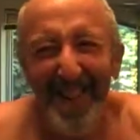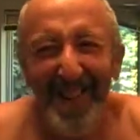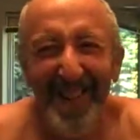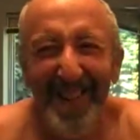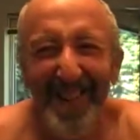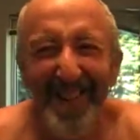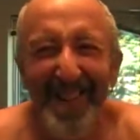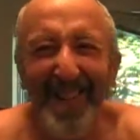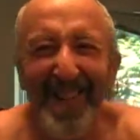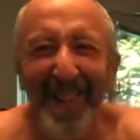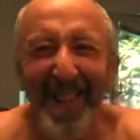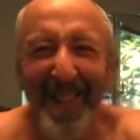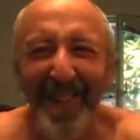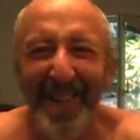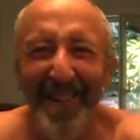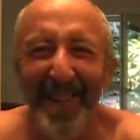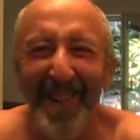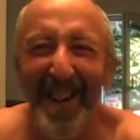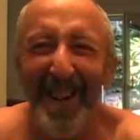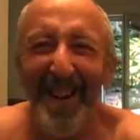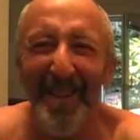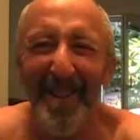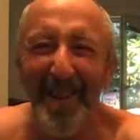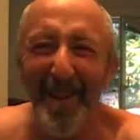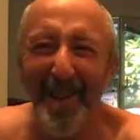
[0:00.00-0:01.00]
She gets a
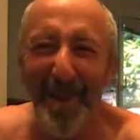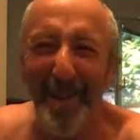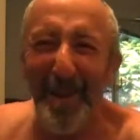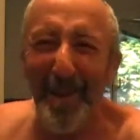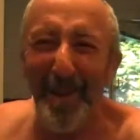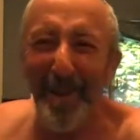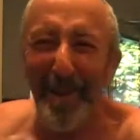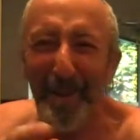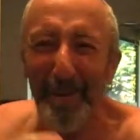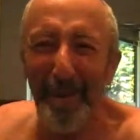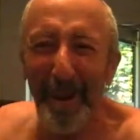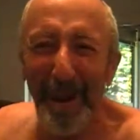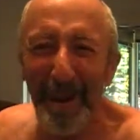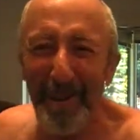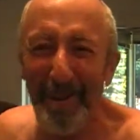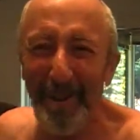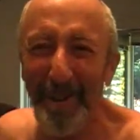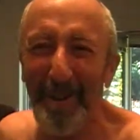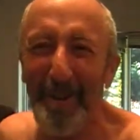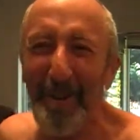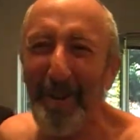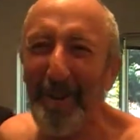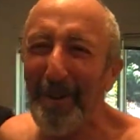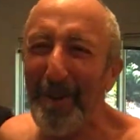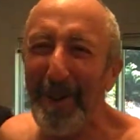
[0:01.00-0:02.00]
lot, especially Rush.
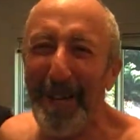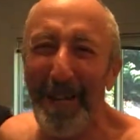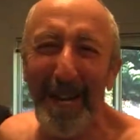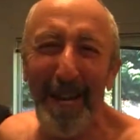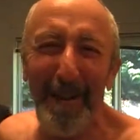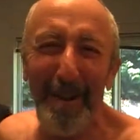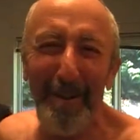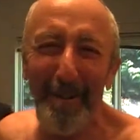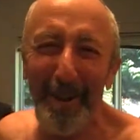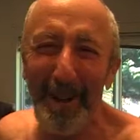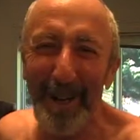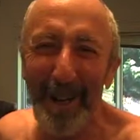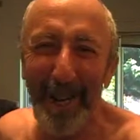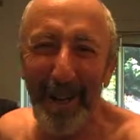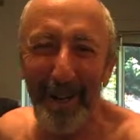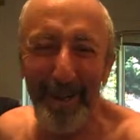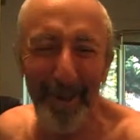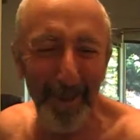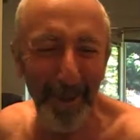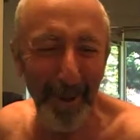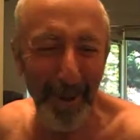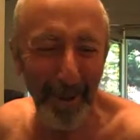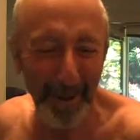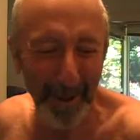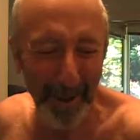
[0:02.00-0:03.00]
Well, we laugh, we laugh
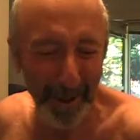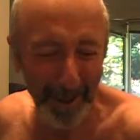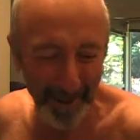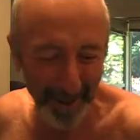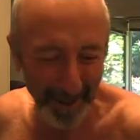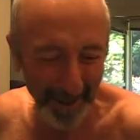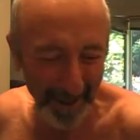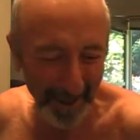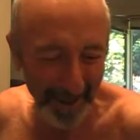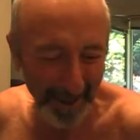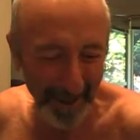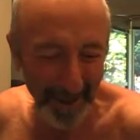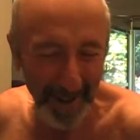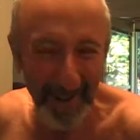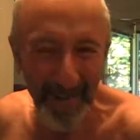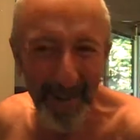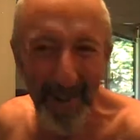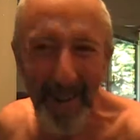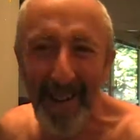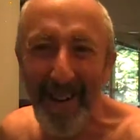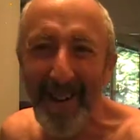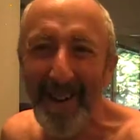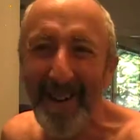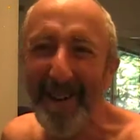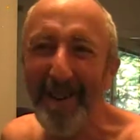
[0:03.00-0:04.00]
about Rush all the time,
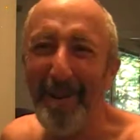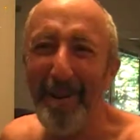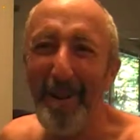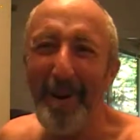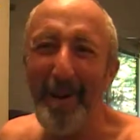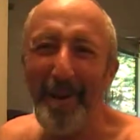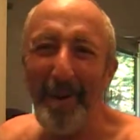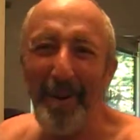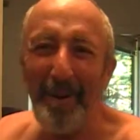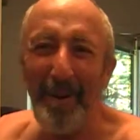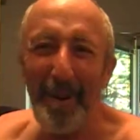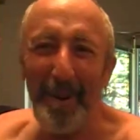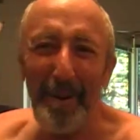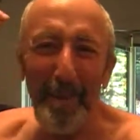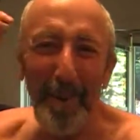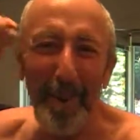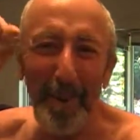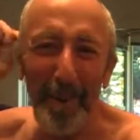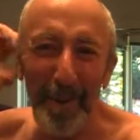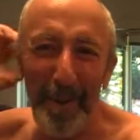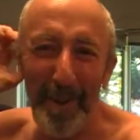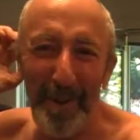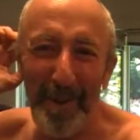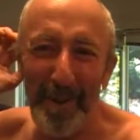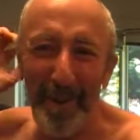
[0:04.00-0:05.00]
especially when I
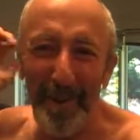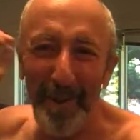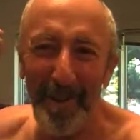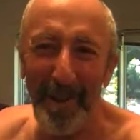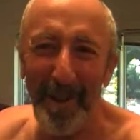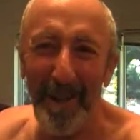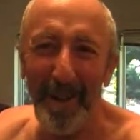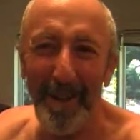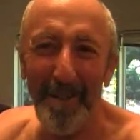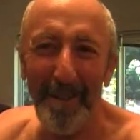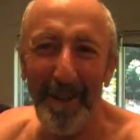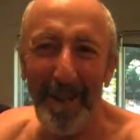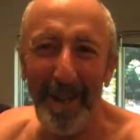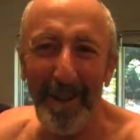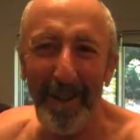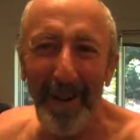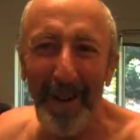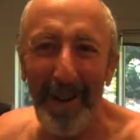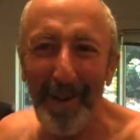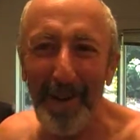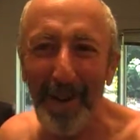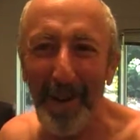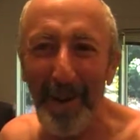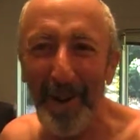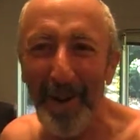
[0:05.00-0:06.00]
post pictures of uh,
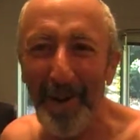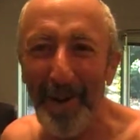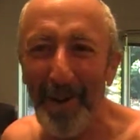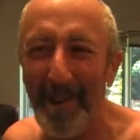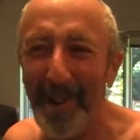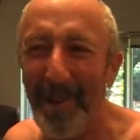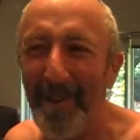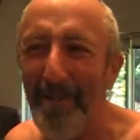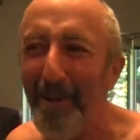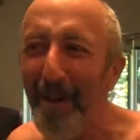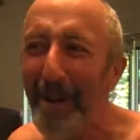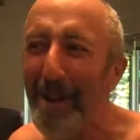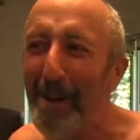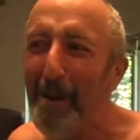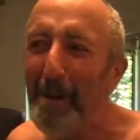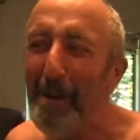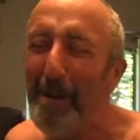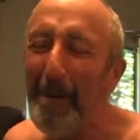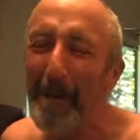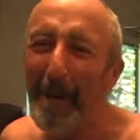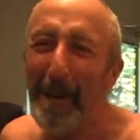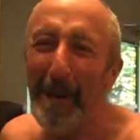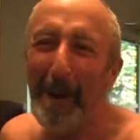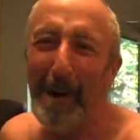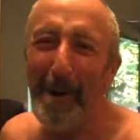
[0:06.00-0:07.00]
Greg's art or stuff.
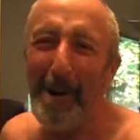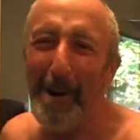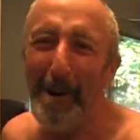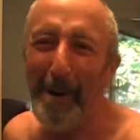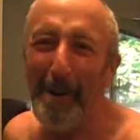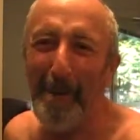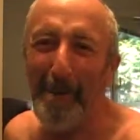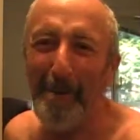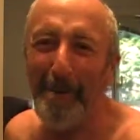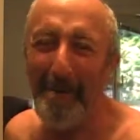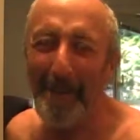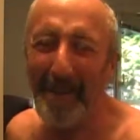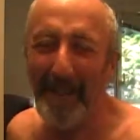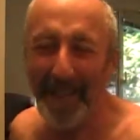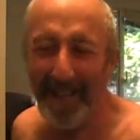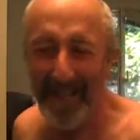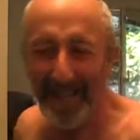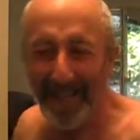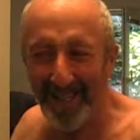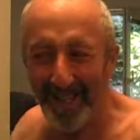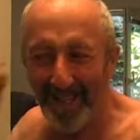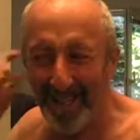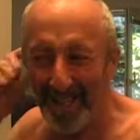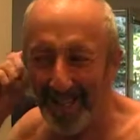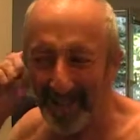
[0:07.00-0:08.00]
Uh,
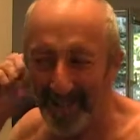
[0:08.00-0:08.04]
yeah.